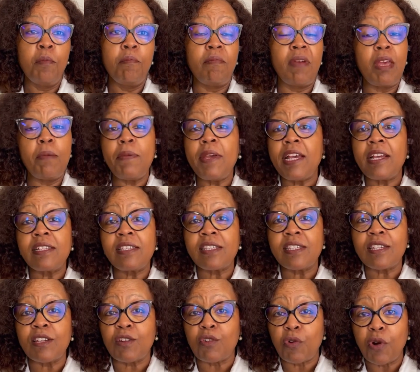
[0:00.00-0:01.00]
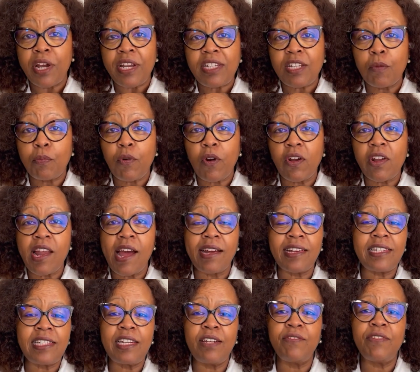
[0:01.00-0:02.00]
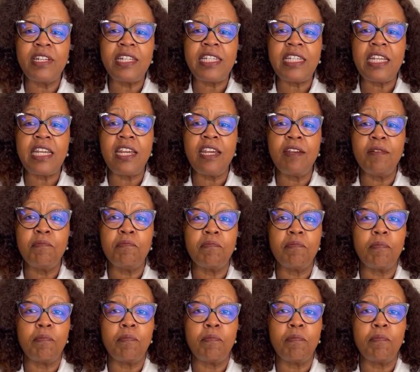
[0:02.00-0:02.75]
Maybe it's greater productivity,